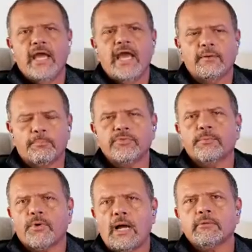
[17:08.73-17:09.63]
And the
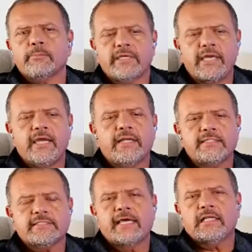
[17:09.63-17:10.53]
problem again
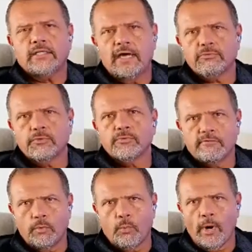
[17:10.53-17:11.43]
is that level
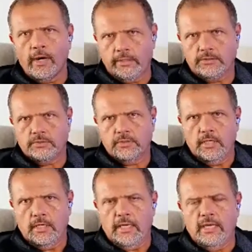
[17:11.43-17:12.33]
of awareness.
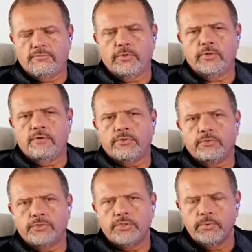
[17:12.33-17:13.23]
If you're mm-hmm. if you're
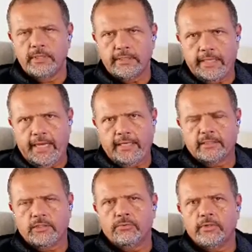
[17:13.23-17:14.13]
doing that,
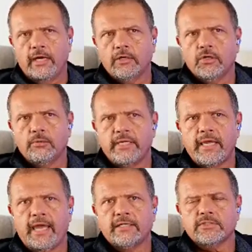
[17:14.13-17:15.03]
you're not going to be
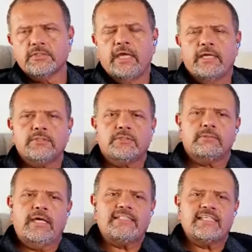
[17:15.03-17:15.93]
as as
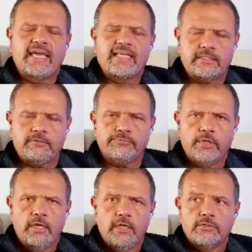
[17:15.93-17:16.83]
attentive
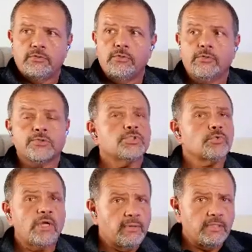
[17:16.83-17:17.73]
to your
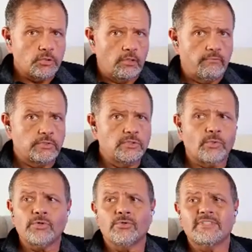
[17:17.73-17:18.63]
streaming services
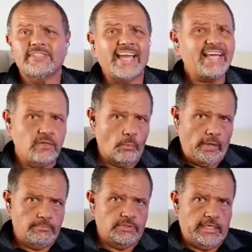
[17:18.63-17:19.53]
or your dating
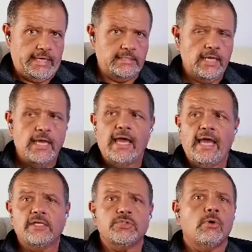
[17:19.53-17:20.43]
website
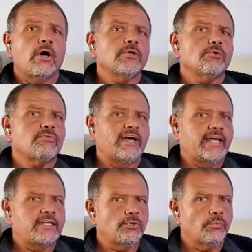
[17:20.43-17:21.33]
as right. you are your
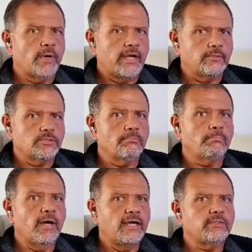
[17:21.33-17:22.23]
financial records,
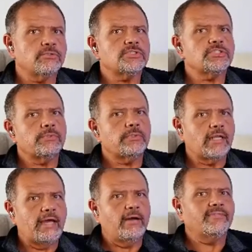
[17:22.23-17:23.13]
but you're still
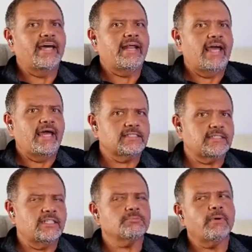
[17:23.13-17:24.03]
allowing that
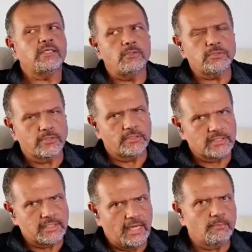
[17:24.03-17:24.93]
access by using the
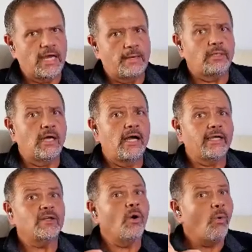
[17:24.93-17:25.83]
same type of
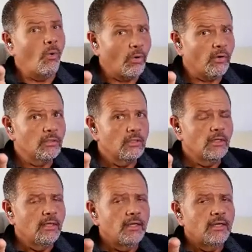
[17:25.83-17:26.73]
login or
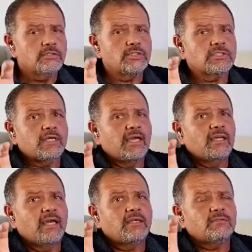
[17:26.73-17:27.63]
just
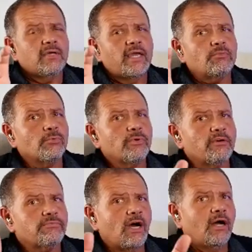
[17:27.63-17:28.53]
a, a, a
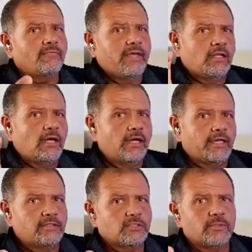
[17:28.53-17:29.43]
riff on that
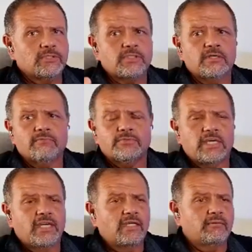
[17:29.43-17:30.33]
login. So instead of
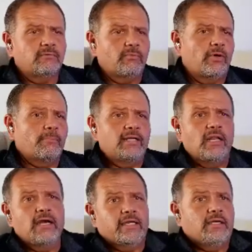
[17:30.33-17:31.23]
saying, well, my
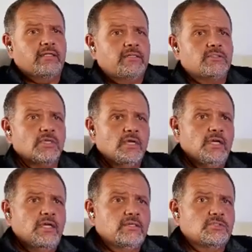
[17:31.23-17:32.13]
login is
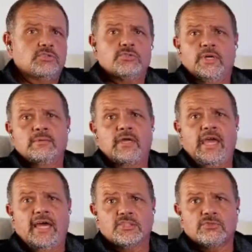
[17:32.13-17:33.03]
is
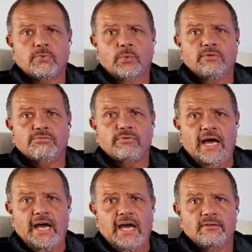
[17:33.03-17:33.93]
Dreamcast
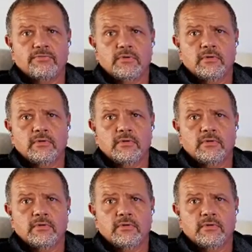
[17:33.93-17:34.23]
45,